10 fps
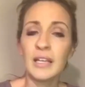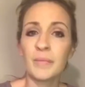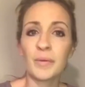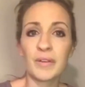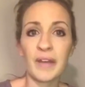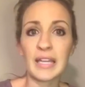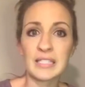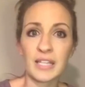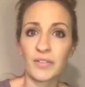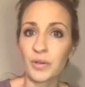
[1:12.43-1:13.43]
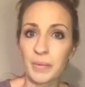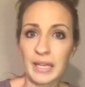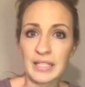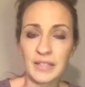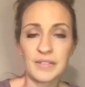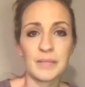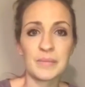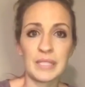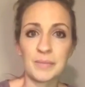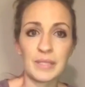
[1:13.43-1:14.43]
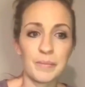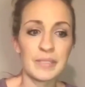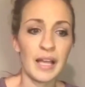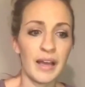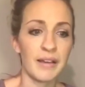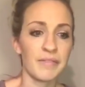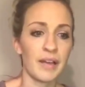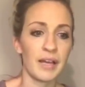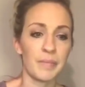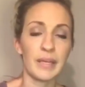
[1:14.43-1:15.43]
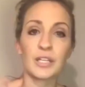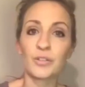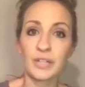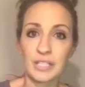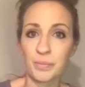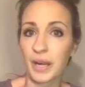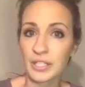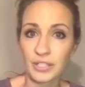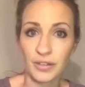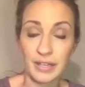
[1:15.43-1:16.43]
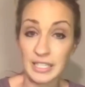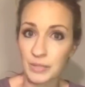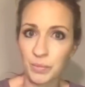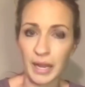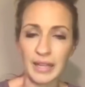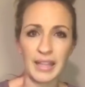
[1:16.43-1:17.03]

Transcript: But we've had several weeks of some symptoms of increased pressure on his brain.